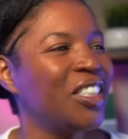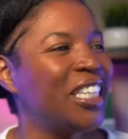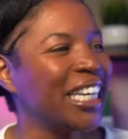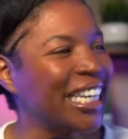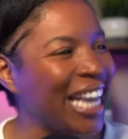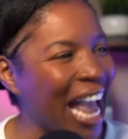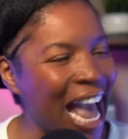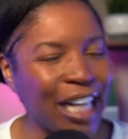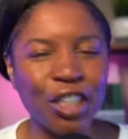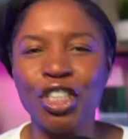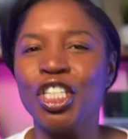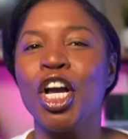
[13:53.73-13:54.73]
To
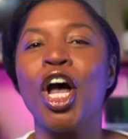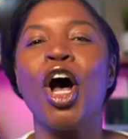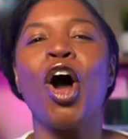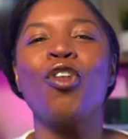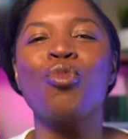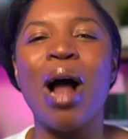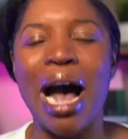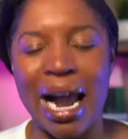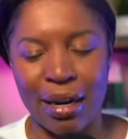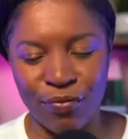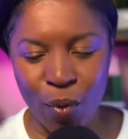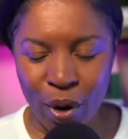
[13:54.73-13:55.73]
catch a
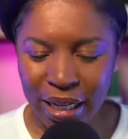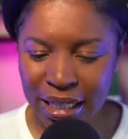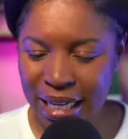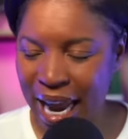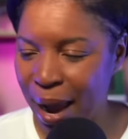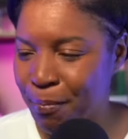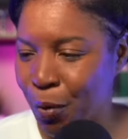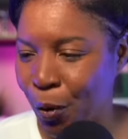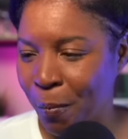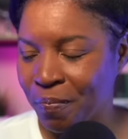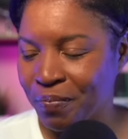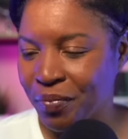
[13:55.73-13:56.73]
ride. For
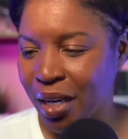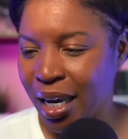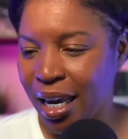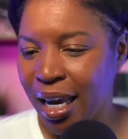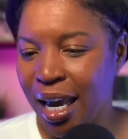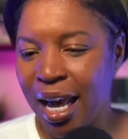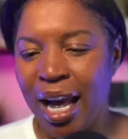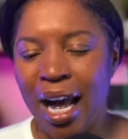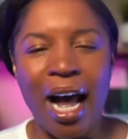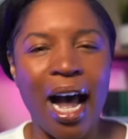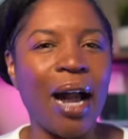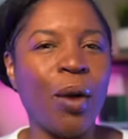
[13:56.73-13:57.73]
example,
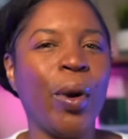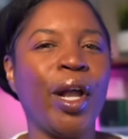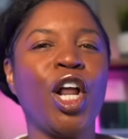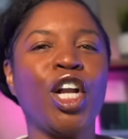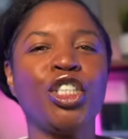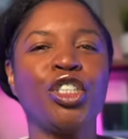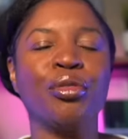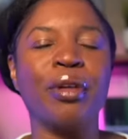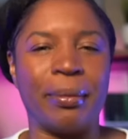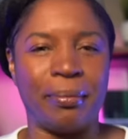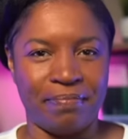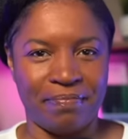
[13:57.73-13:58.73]
I went on a
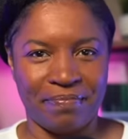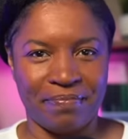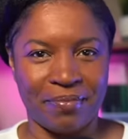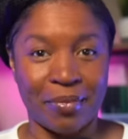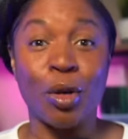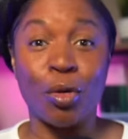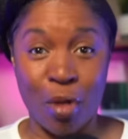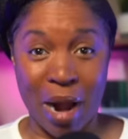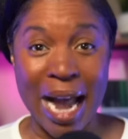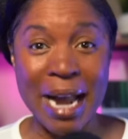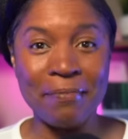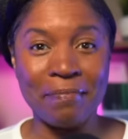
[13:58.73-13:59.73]
trip,
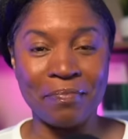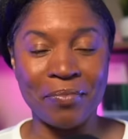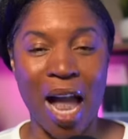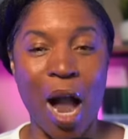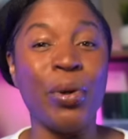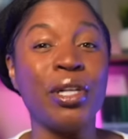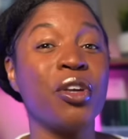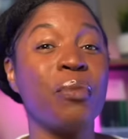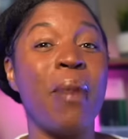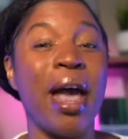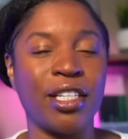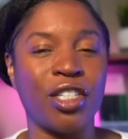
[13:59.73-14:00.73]
right? I went to
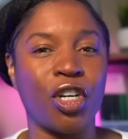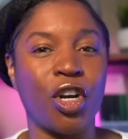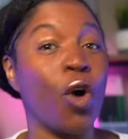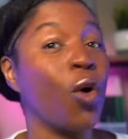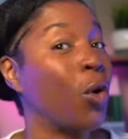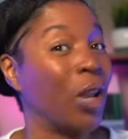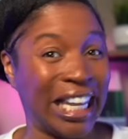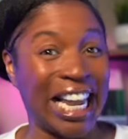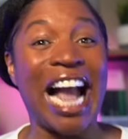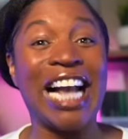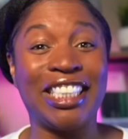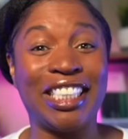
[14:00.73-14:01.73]
Mexico
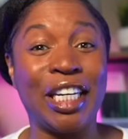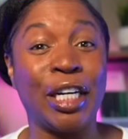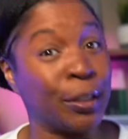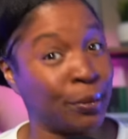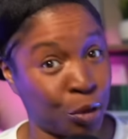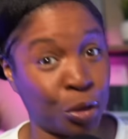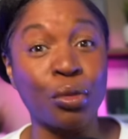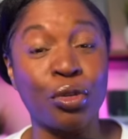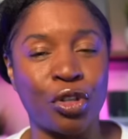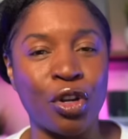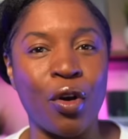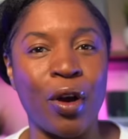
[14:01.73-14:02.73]
last year. True
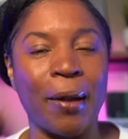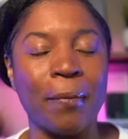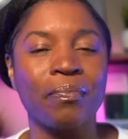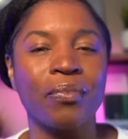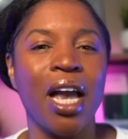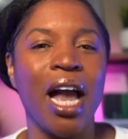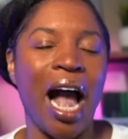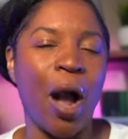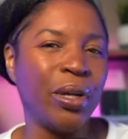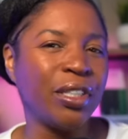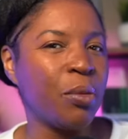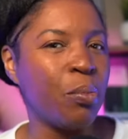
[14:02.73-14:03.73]
story. I
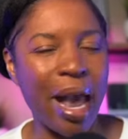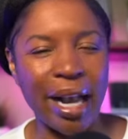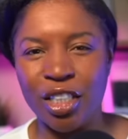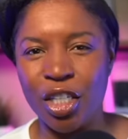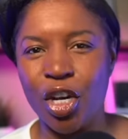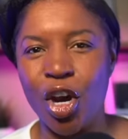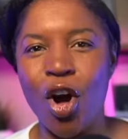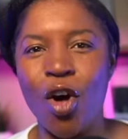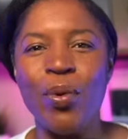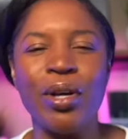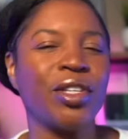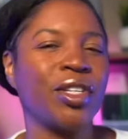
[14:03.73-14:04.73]
went to
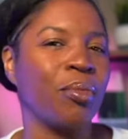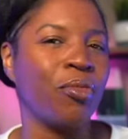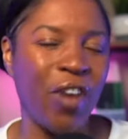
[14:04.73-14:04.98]
Mexico with some